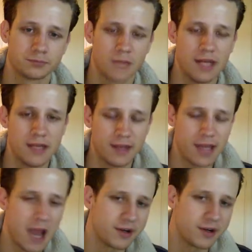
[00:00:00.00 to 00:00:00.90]
And yeah, the
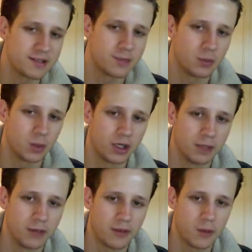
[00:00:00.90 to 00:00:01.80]
camera is a bit weird,
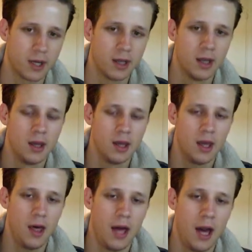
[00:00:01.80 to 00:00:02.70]
by the way.
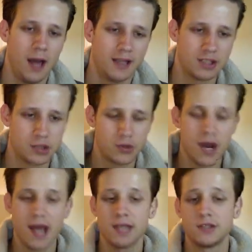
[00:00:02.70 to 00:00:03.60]
It
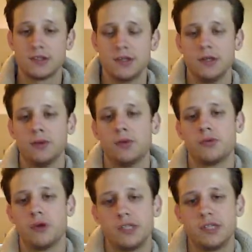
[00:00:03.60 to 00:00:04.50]
tries to
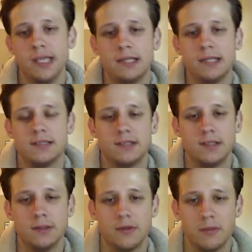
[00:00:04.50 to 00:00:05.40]
rotate
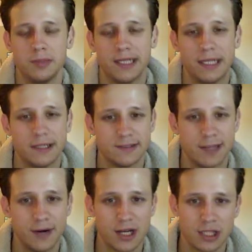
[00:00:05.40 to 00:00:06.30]
to the player's
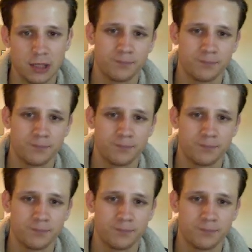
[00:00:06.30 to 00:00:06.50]
direction,